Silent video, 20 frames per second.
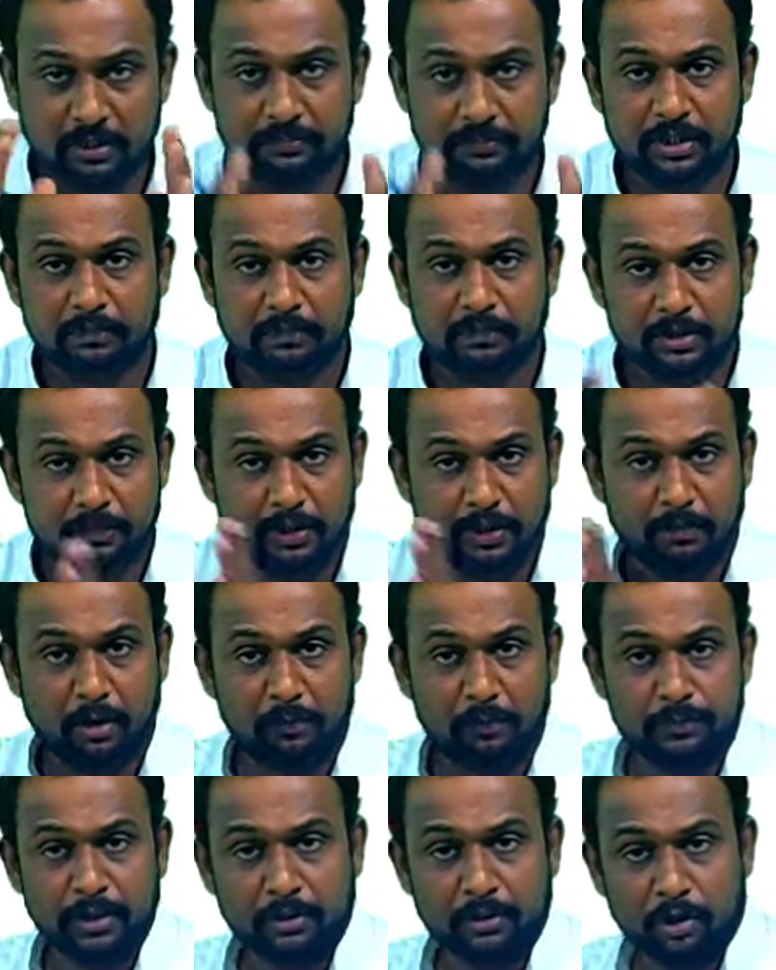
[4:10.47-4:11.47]
Subject must become
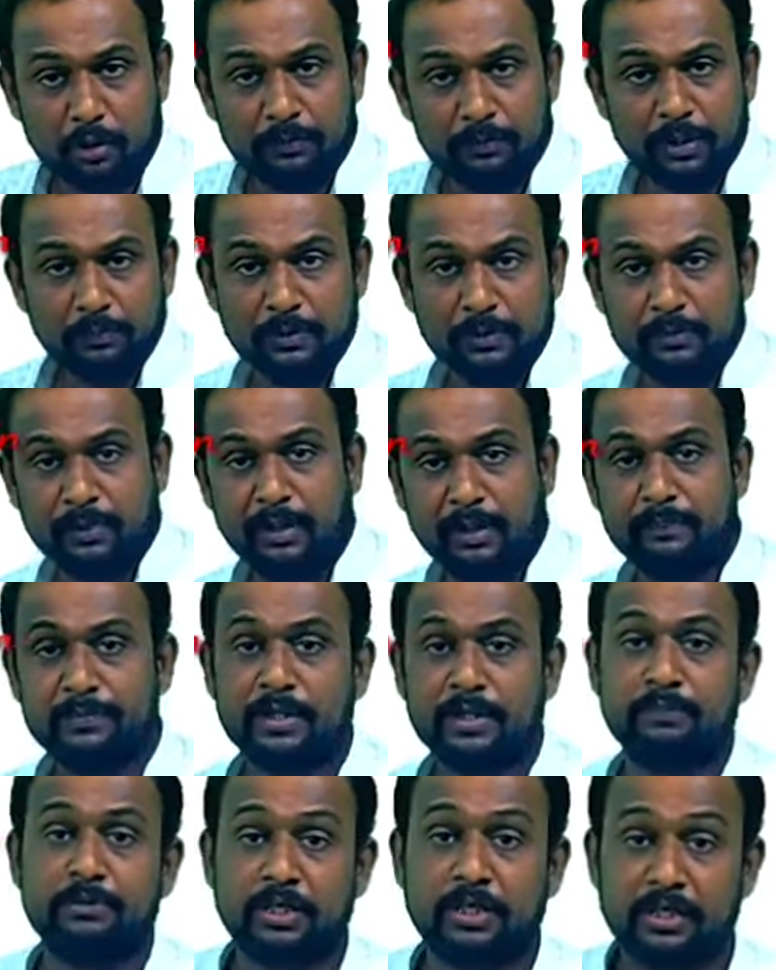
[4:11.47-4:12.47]
object, object must become
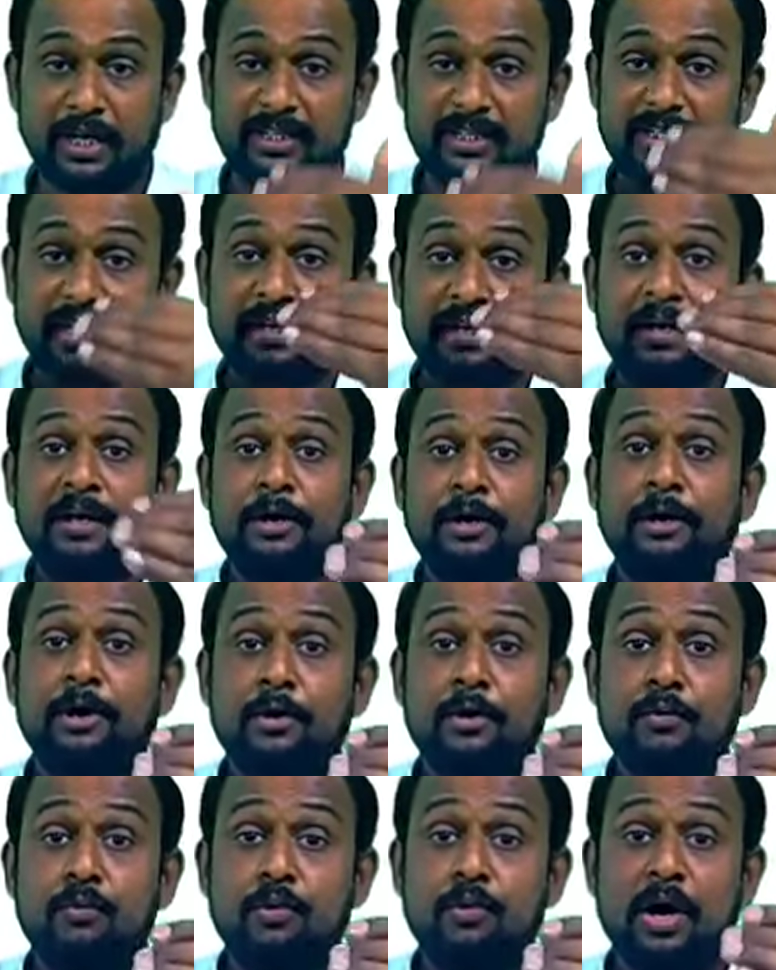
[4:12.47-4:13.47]
subject, and the
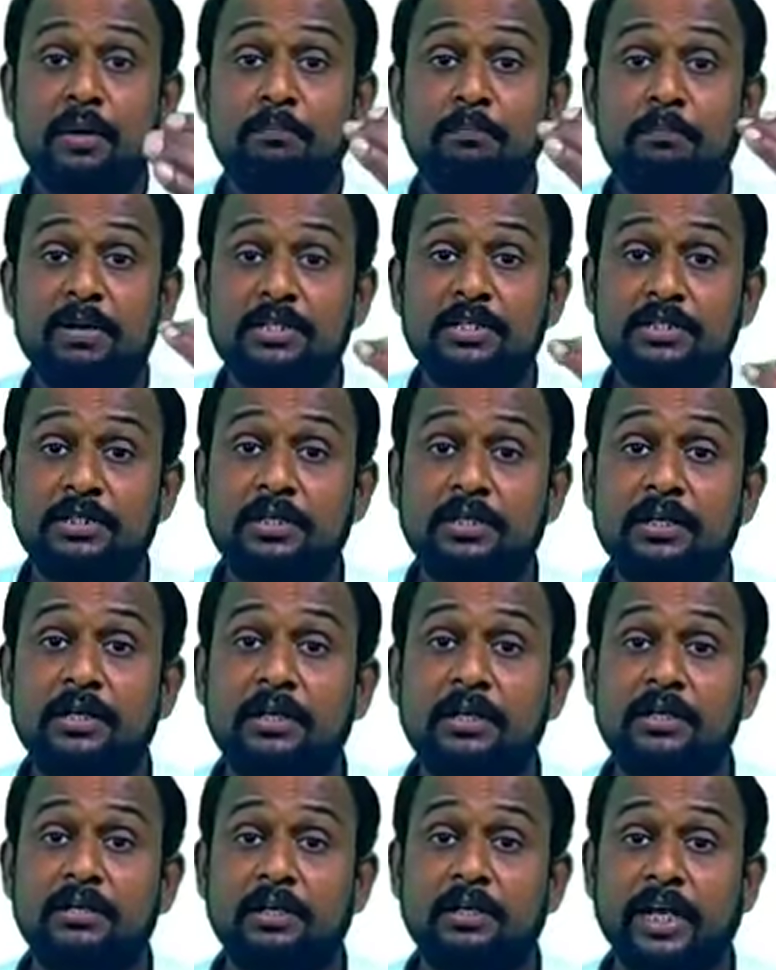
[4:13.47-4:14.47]
verb must
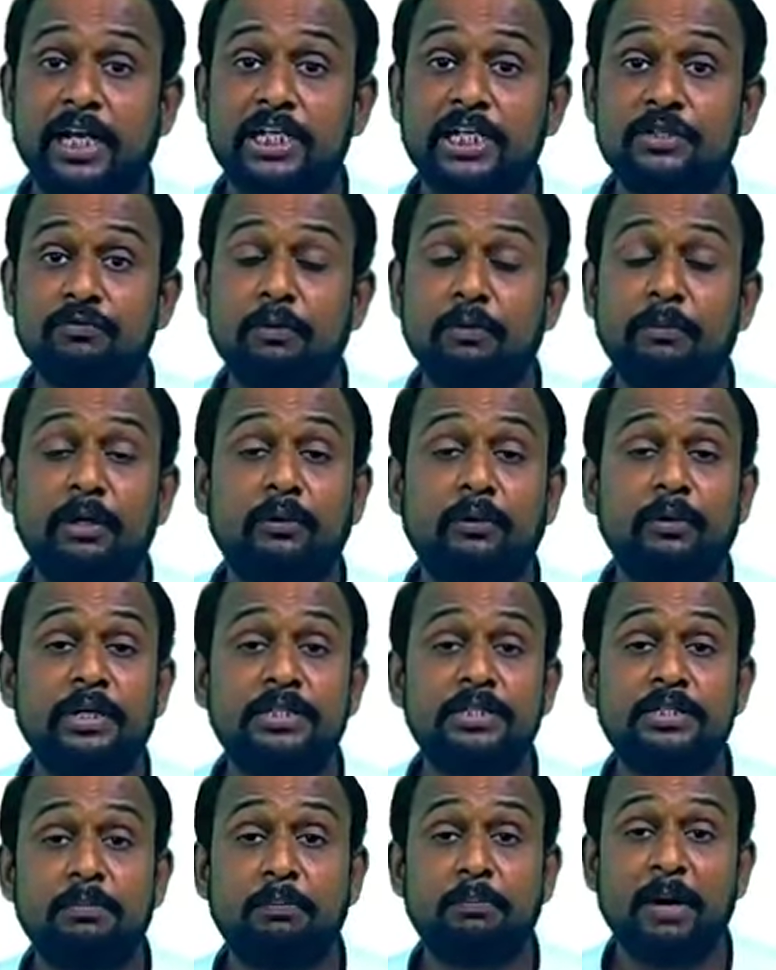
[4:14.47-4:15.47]
transform into
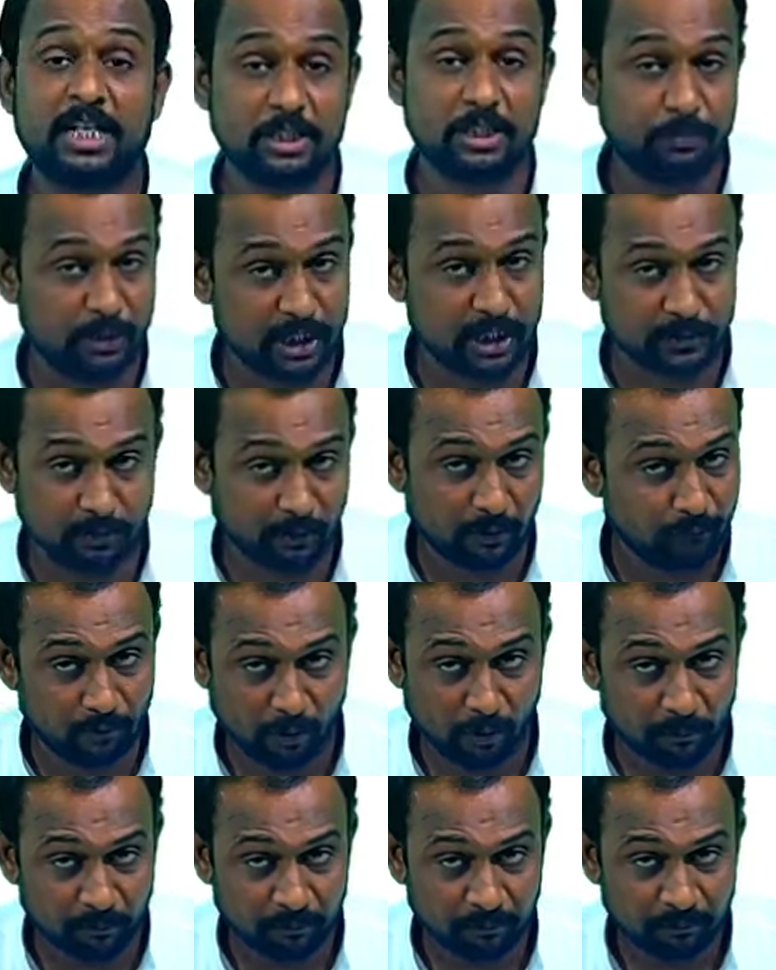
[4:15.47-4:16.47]
its past participle
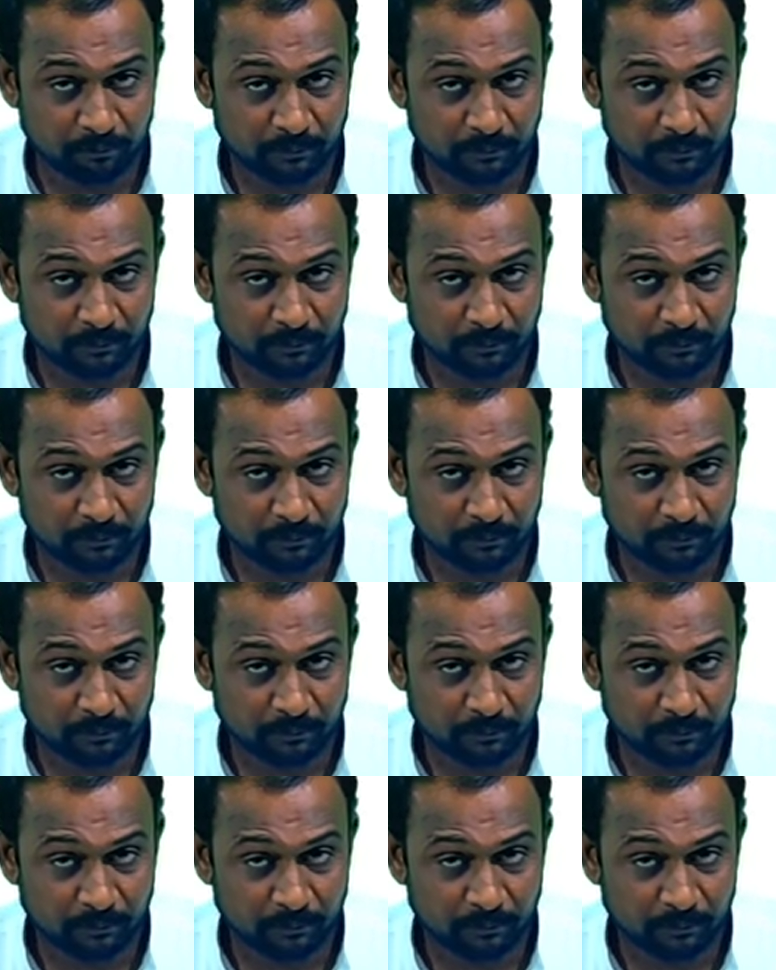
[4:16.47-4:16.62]
form.